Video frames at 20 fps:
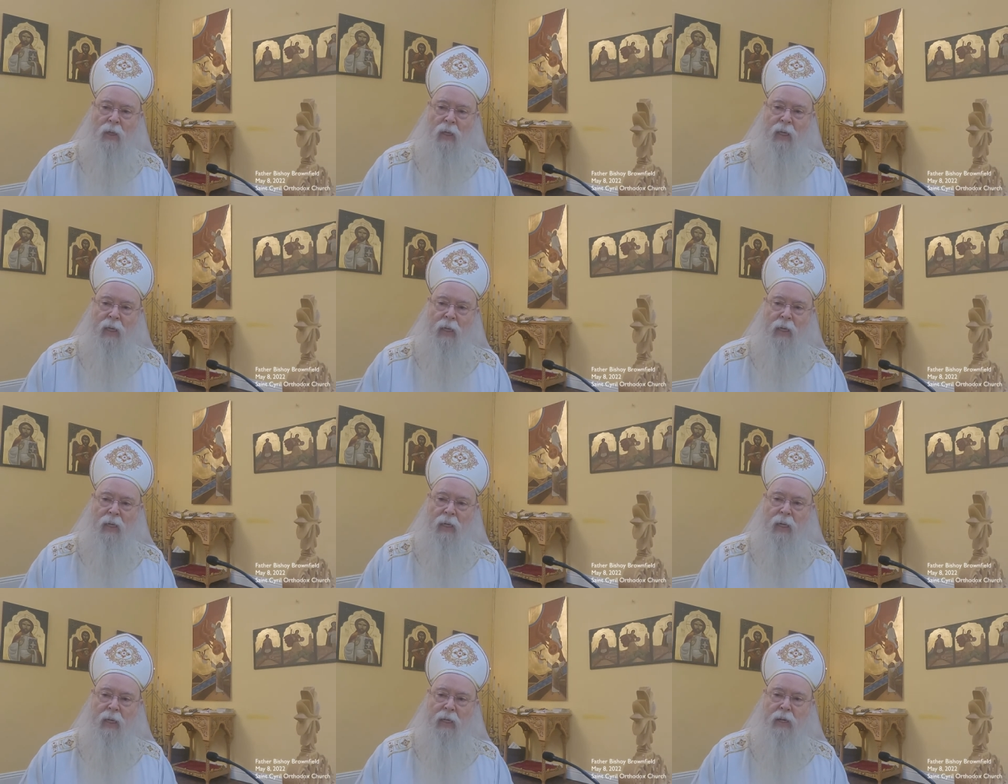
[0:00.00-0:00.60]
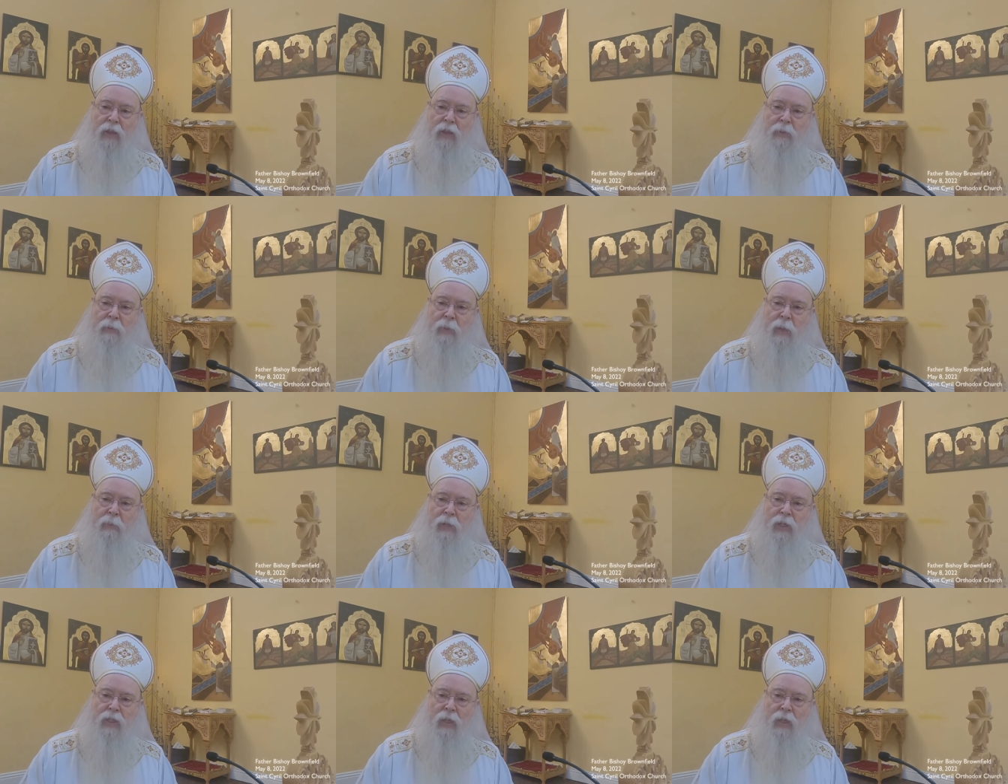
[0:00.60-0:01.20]
He leadeth
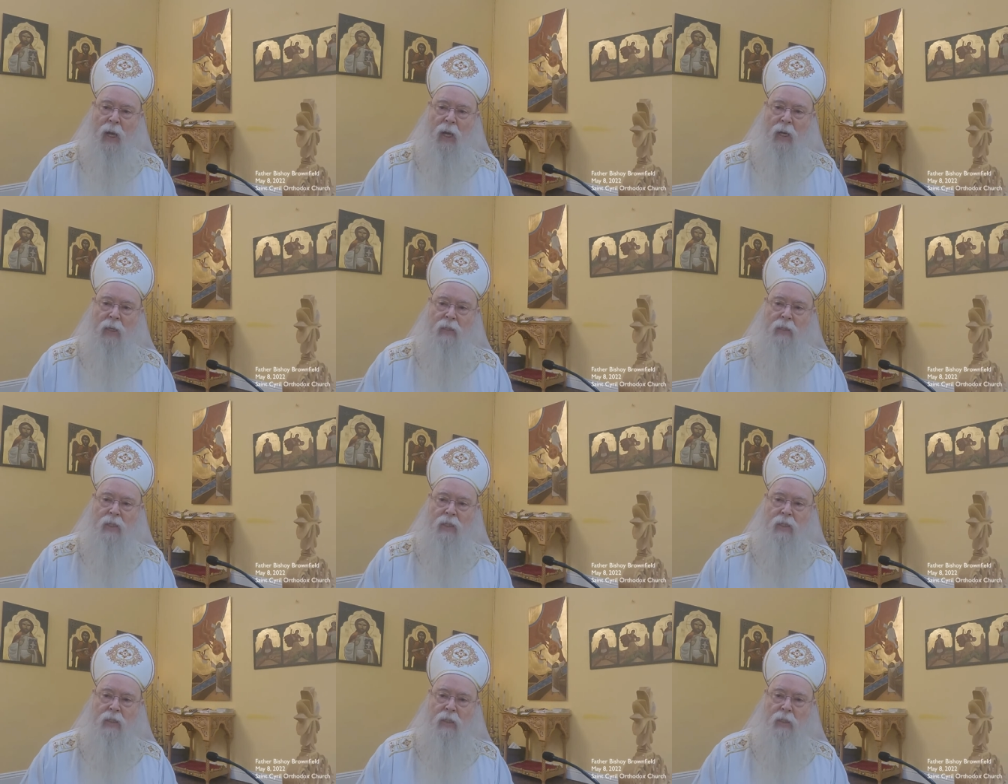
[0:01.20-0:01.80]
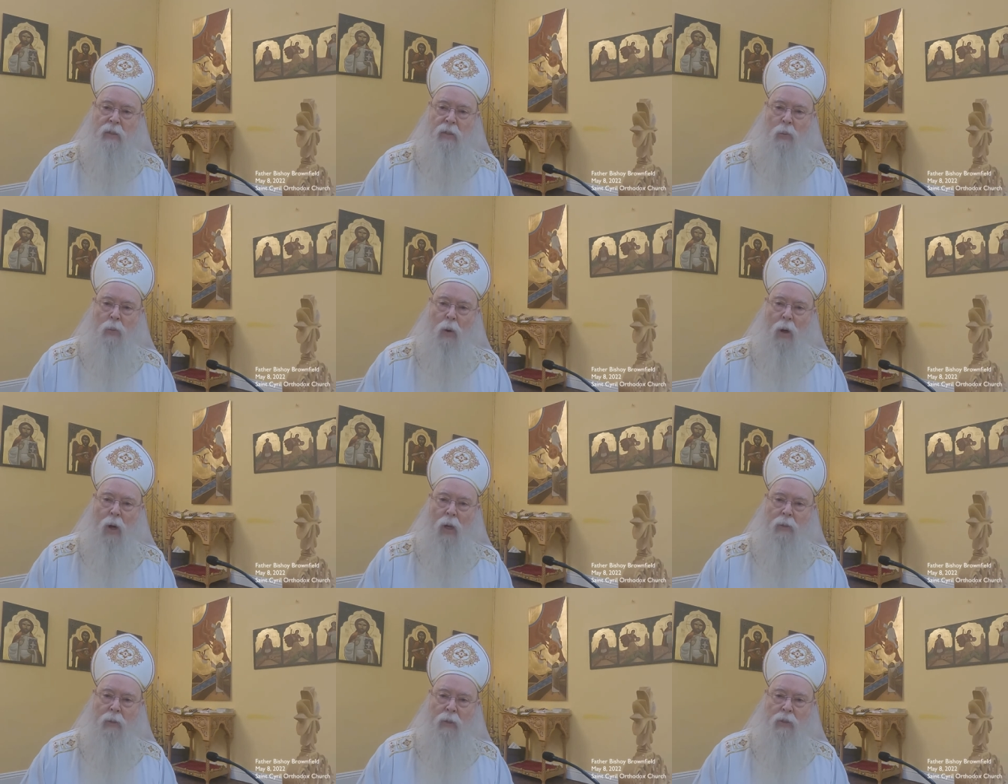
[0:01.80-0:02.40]
me beside the still
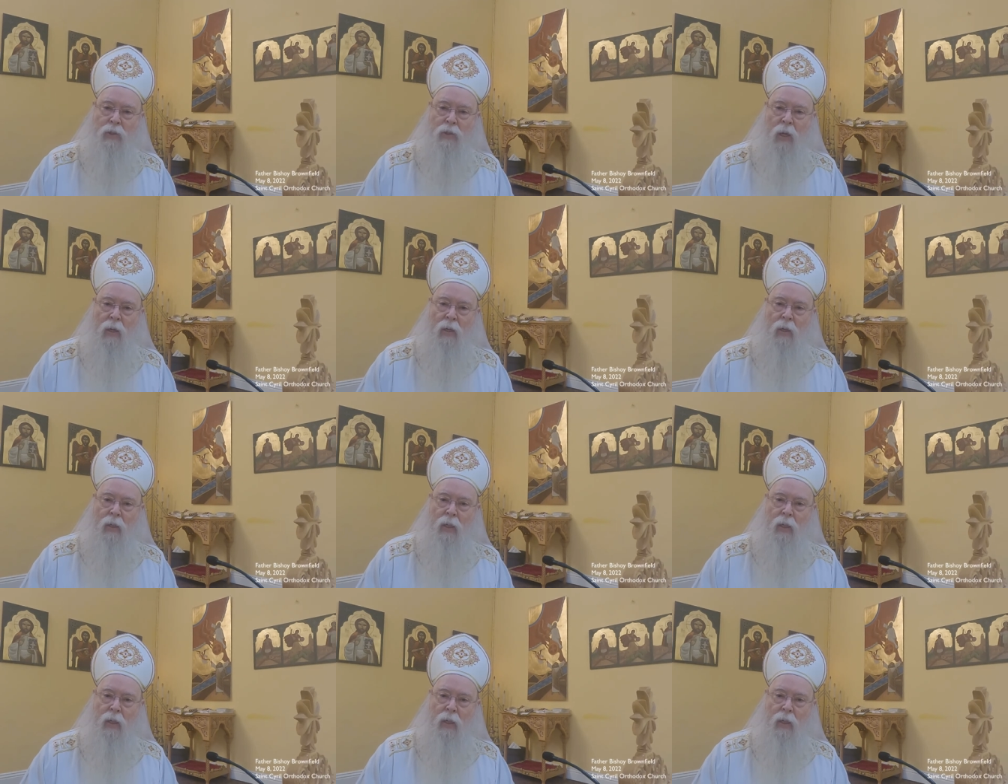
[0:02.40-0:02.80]
waters.